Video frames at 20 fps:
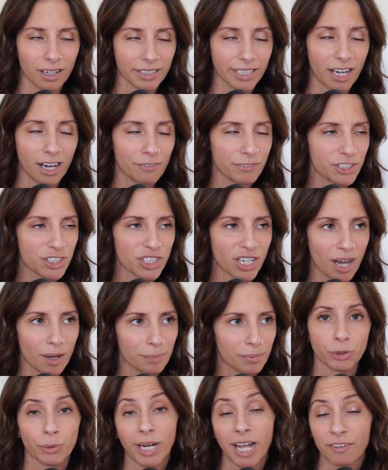coffee shop
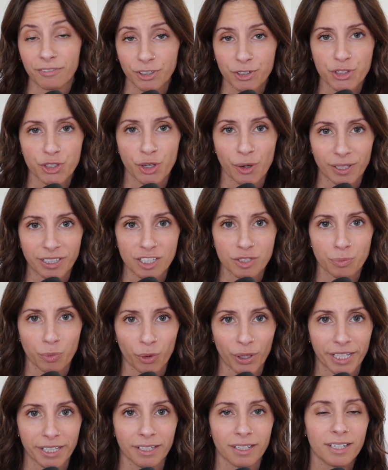2.5 years ago at this
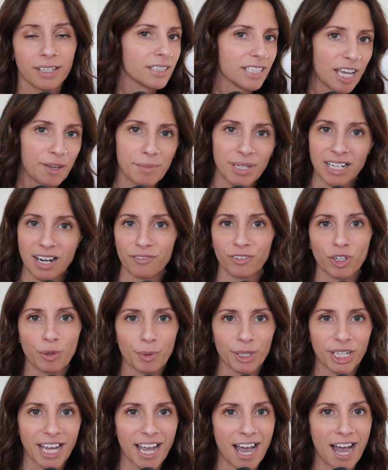point, gave me an envelope
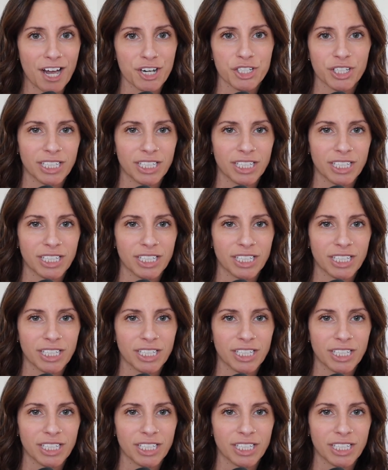of cash.